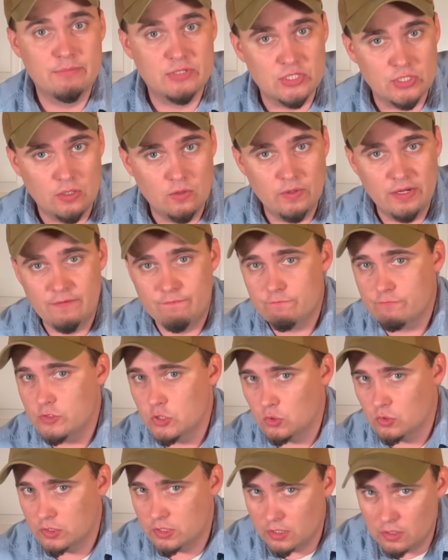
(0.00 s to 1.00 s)
So if
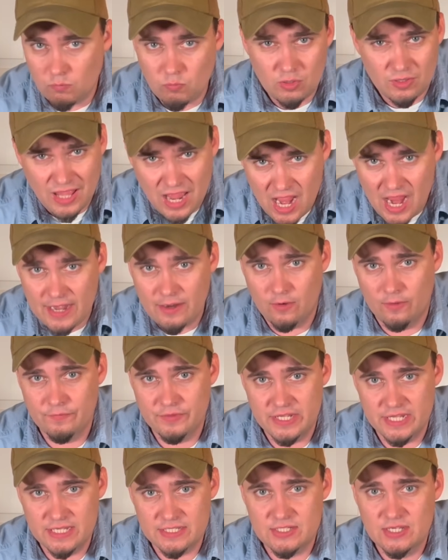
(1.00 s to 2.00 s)
you're going to rely on
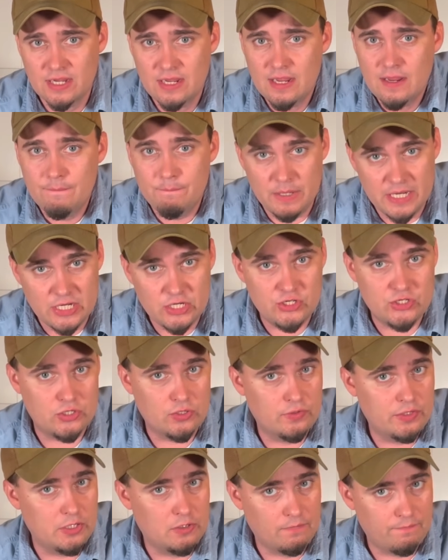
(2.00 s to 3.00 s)
this, be
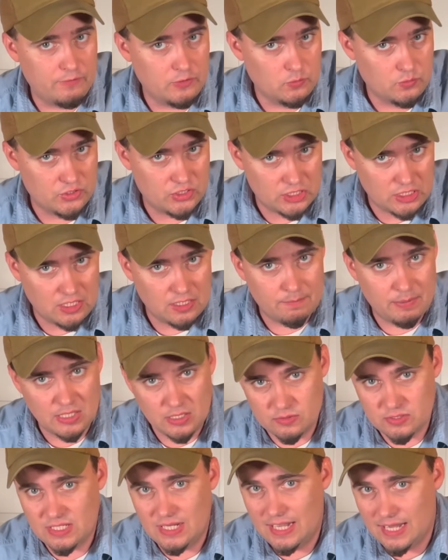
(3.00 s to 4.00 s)
sure that your fuel
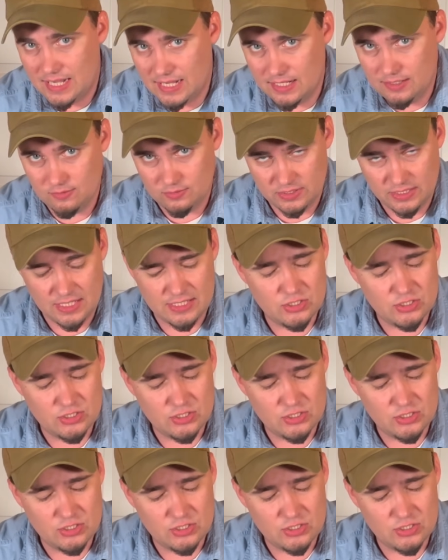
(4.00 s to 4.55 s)
stockpiles can handle it.